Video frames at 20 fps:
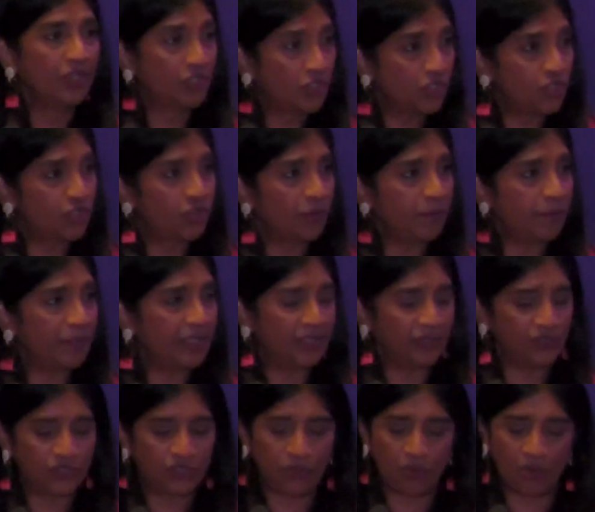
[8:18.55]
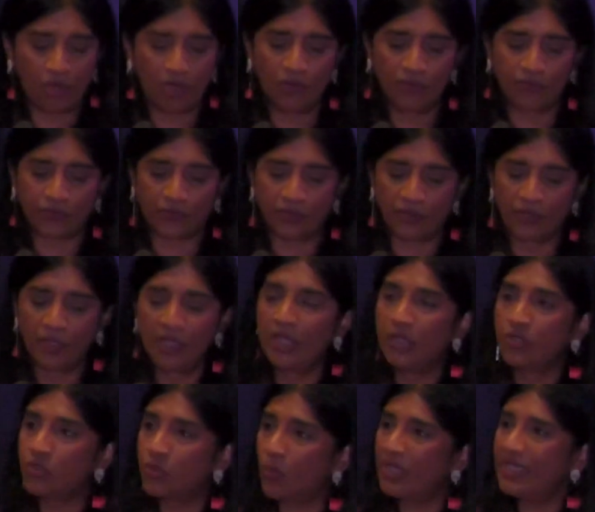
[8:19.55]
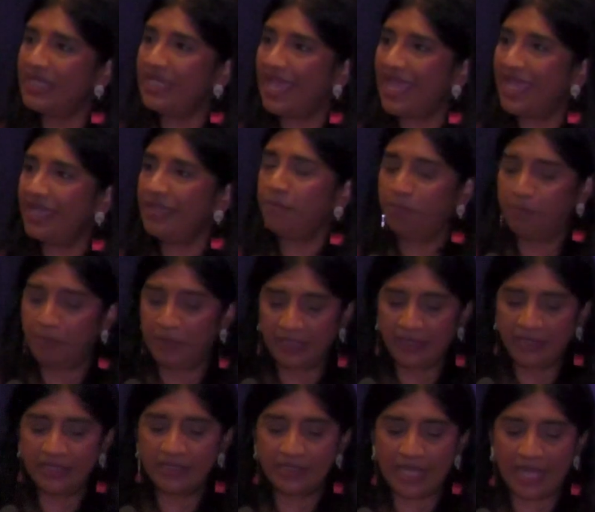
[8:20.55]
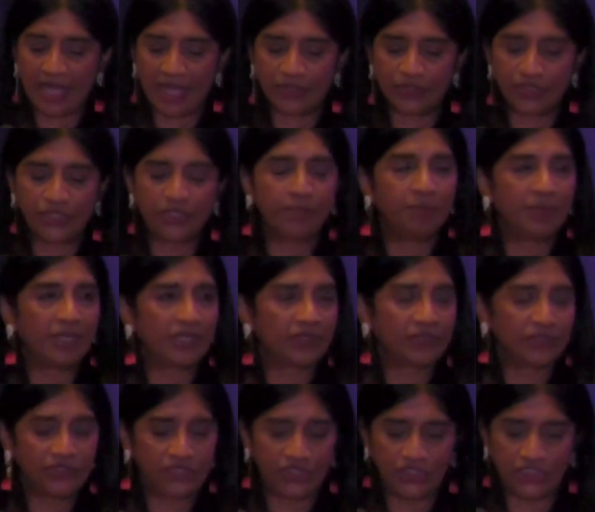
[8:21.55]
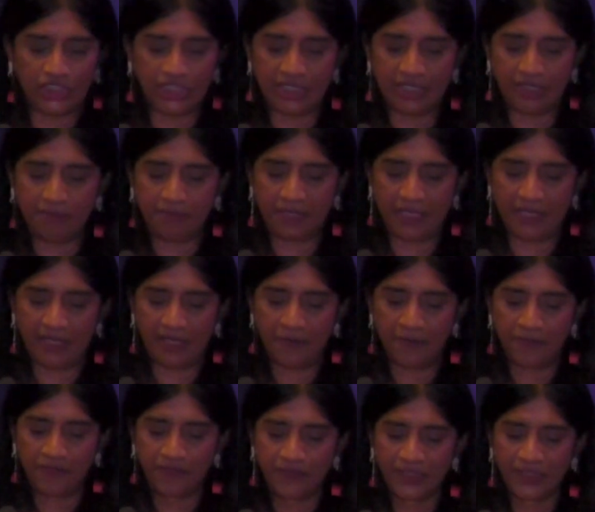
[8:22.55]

contributing to over $28 billion to Maryland's GDP.